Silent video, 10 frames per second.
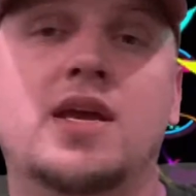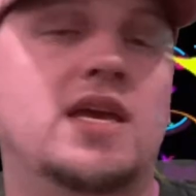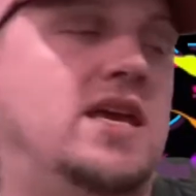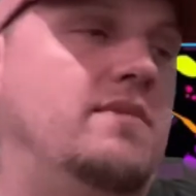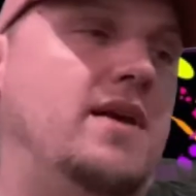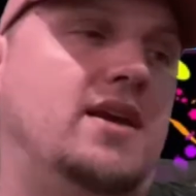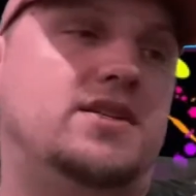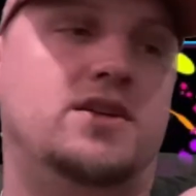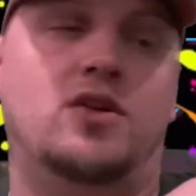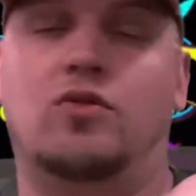He
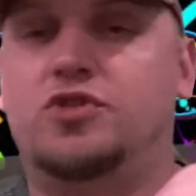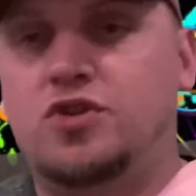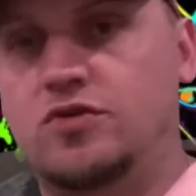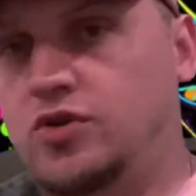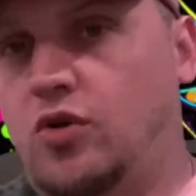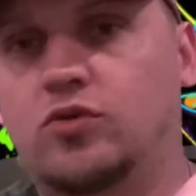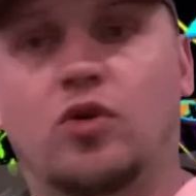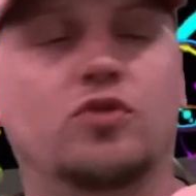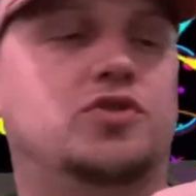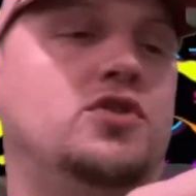makes, you know, two-tone
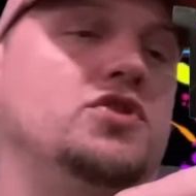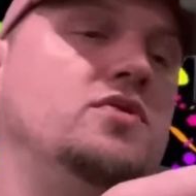holsters.